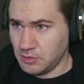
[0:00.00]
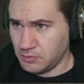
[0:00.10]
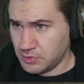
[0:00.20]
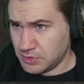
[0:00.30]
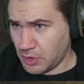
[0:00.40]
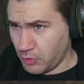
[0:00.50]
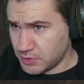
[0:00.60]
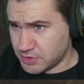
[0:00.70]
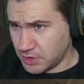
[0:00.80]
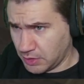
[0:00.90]
What
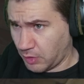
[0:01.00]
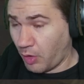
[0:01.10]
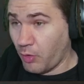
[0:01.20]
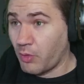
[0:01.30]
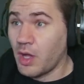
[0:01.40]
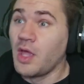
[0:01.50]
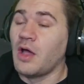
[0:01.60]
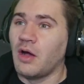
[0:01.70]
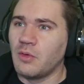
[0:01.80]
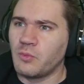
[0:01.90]
is, oh,
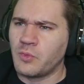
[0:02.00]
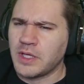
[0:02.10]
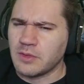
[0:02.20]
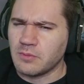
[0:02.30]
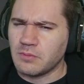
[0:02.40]
wait.